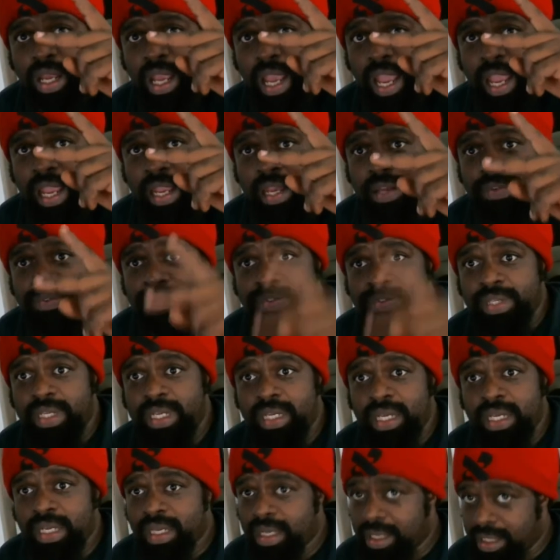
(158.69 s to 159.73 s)

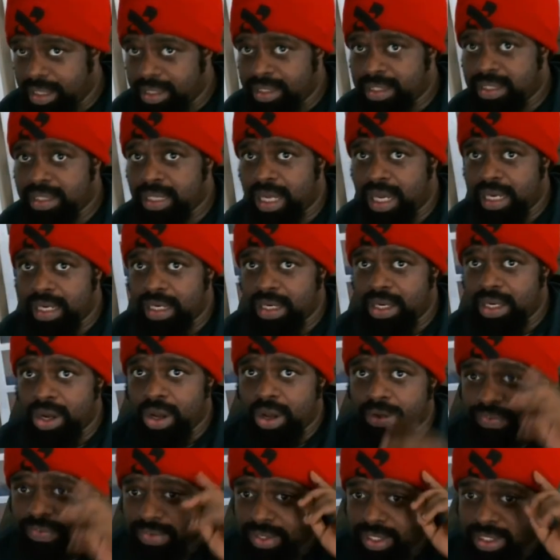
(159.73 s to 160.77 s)
AFZ signing
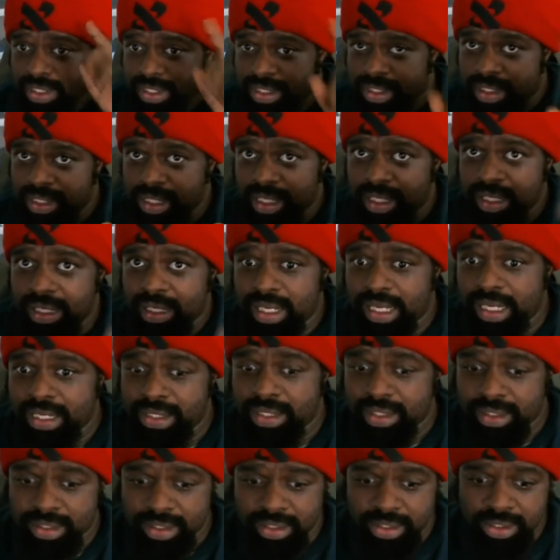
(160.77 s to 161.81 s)
off. See you later.
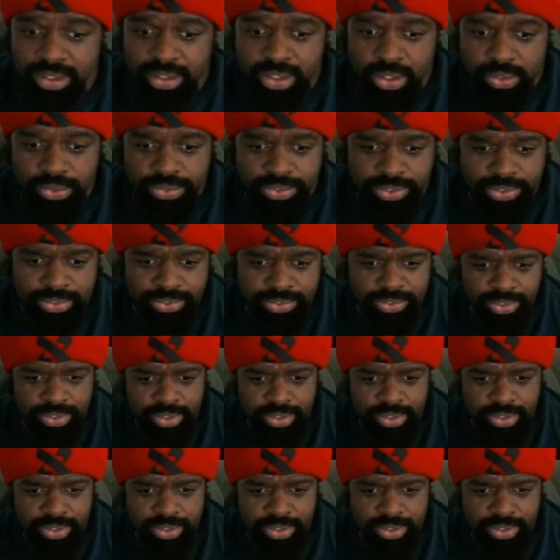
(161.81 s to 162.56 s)
Deuces.